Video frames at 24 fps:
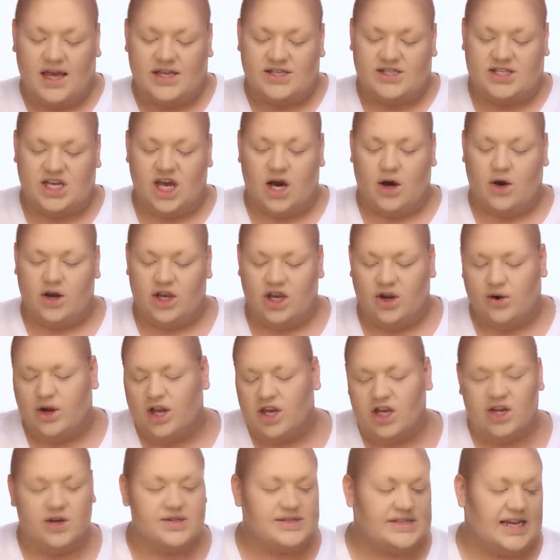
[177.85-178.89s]
So you
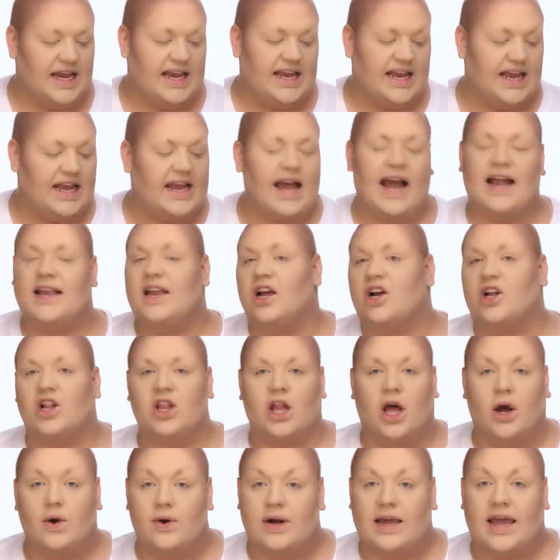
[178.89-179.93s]
can use any kind of
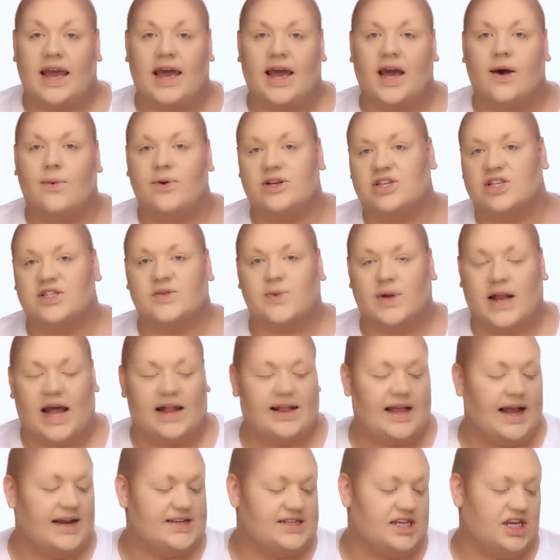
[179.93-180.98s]
glow kit, which is what
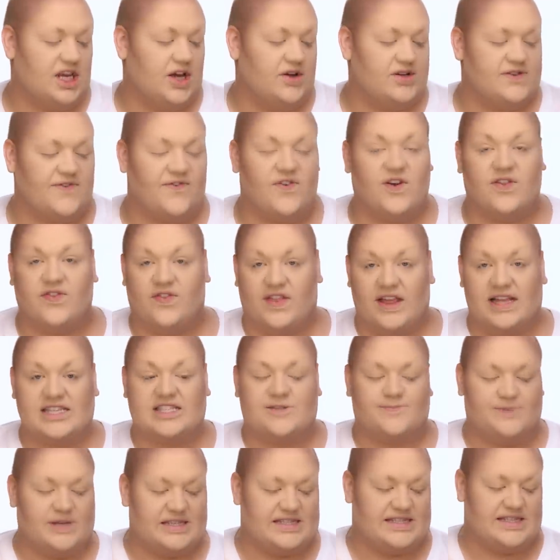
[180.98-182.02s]
I like to use for
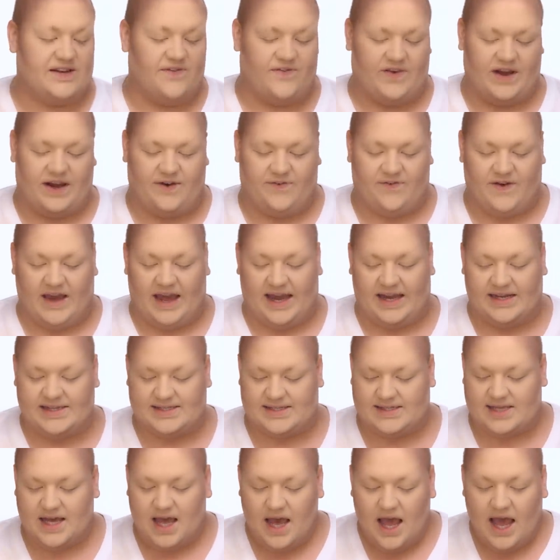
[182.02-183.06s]
this specific
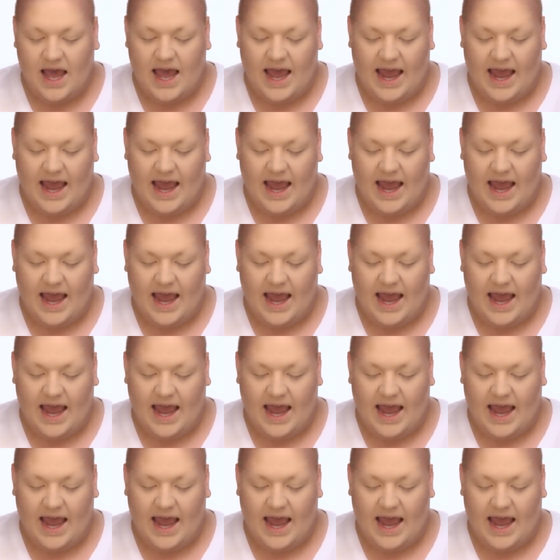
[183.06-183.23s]
face.